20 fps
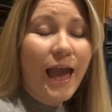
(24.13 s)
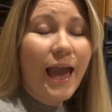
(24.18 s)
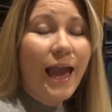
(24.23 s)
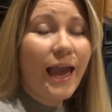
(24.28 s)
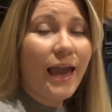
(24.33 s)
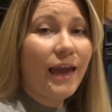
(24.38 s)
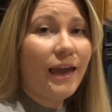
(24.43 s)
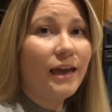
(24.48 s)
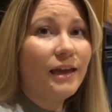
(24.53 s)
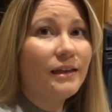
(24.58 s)

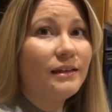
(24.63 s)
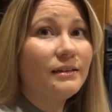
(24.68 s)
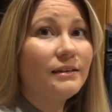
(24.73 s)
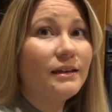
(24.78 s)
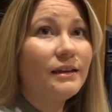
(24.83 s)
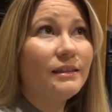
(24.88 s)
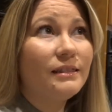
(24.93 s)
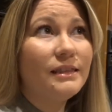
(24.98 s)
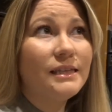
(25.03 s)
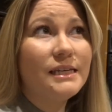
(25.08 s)
and
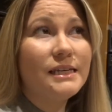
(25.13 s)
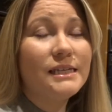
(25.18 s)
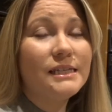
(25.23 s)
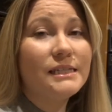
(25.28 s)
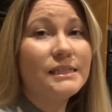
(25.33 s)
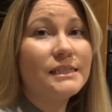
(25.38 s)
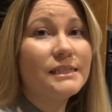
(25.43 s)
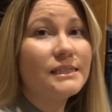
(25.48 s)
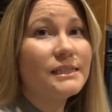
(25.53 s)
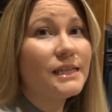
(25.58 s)

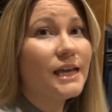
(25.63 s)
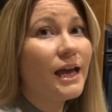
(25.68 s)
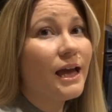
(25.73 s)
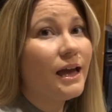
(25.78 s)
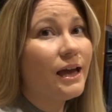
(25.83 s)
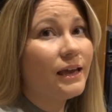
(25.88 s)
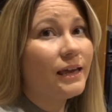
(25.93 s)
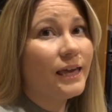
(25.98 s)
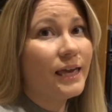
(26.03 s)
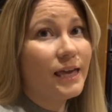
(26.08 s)
these
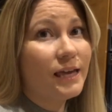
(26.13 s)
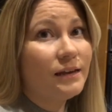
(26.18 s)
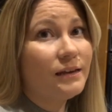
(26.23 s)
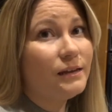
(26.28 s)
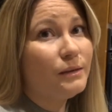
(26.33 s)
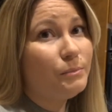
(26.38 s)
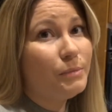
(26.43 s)
candied